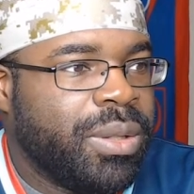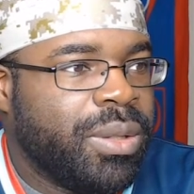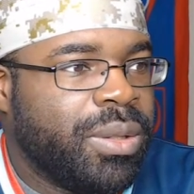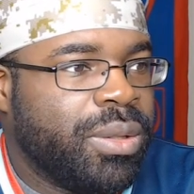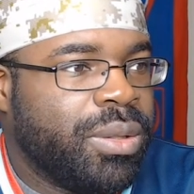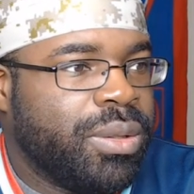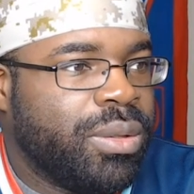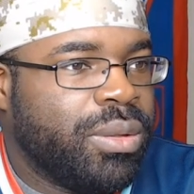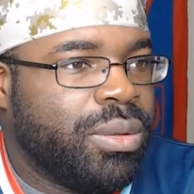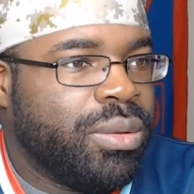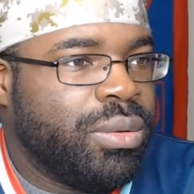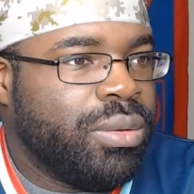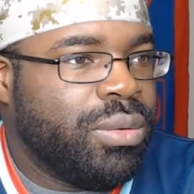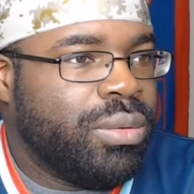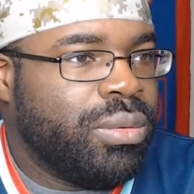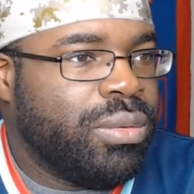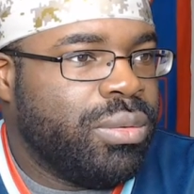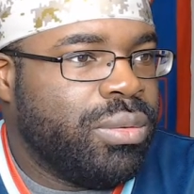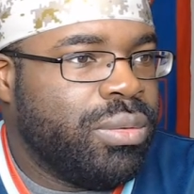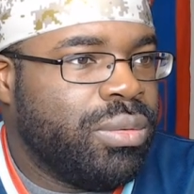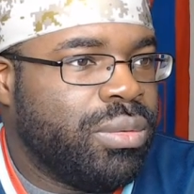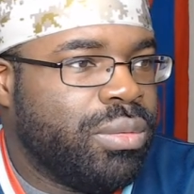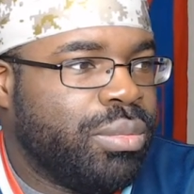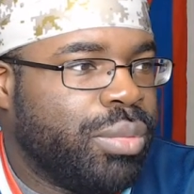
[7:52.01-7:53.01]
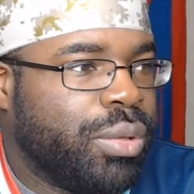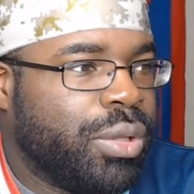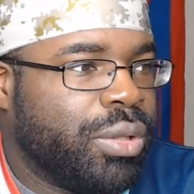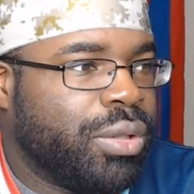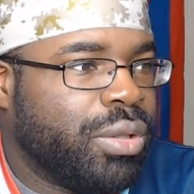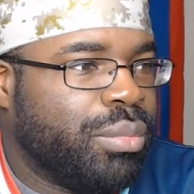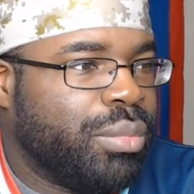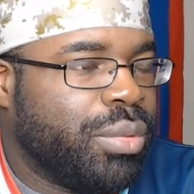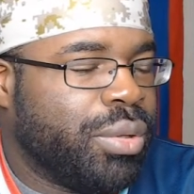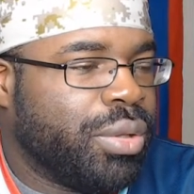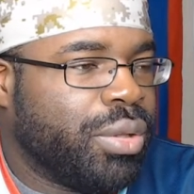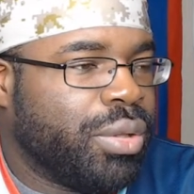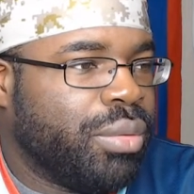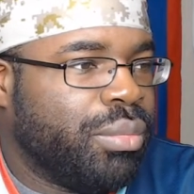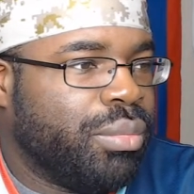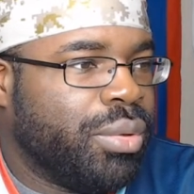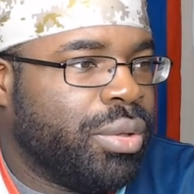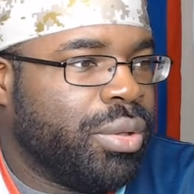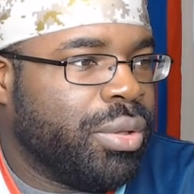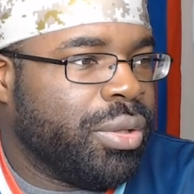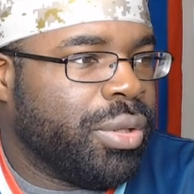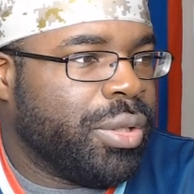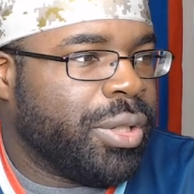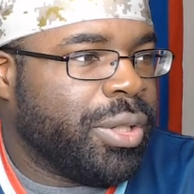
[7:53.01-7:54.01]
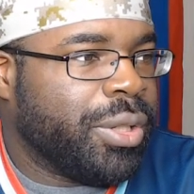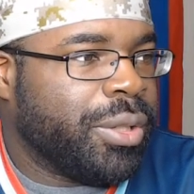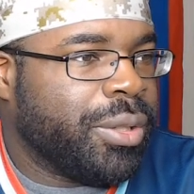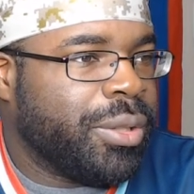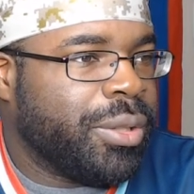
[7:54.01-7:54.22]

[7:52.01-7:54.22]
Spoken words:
Whoo, boy, oh boy, oh boy.